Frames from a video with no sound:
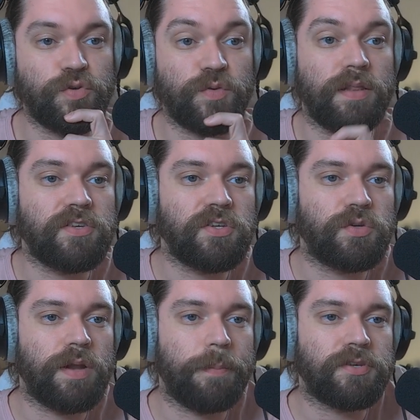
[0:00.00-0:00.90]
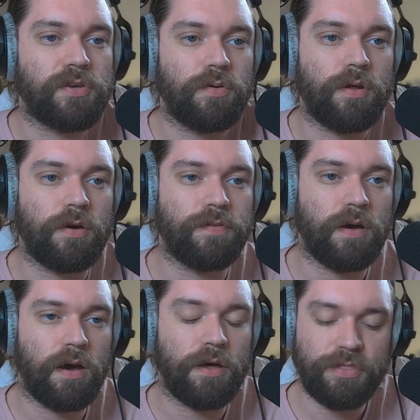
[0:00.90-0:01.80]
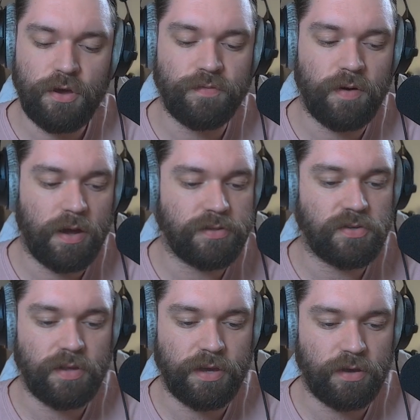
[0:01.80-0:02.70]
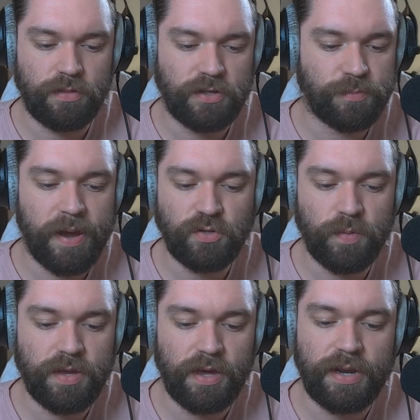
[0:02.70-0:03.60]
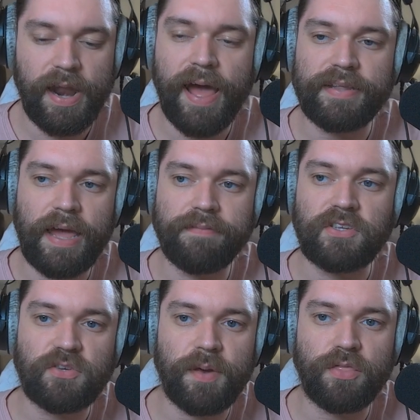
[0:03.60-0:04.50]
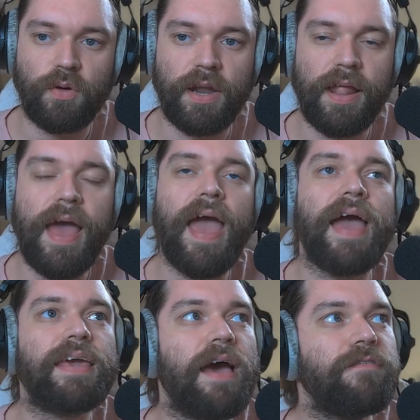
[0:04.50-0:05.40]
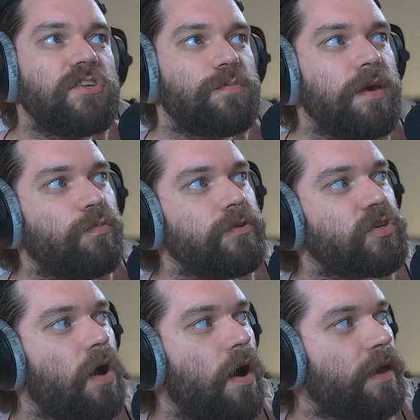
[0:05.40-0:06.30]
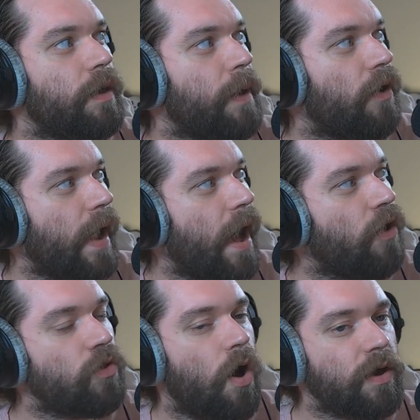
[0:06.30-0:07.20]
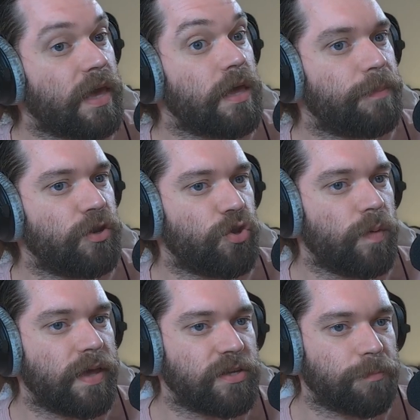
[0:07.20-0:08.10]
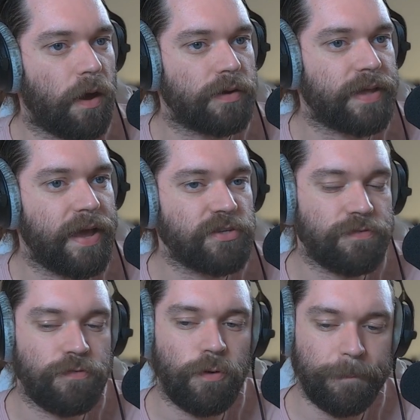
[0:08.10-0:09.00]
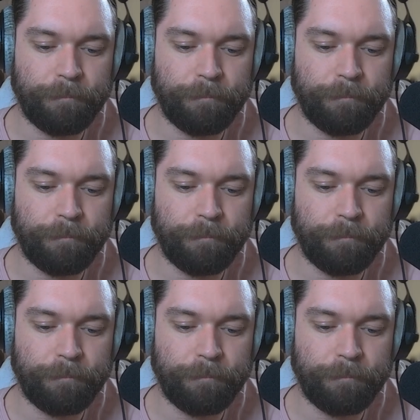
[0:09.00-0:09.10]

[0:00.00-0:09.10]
So I listened to an episode of Theo Vaughn's like this past weekend, and it had Kevin Smith on it. And Kevin Smith was talking about how long he had been doing his podcast for.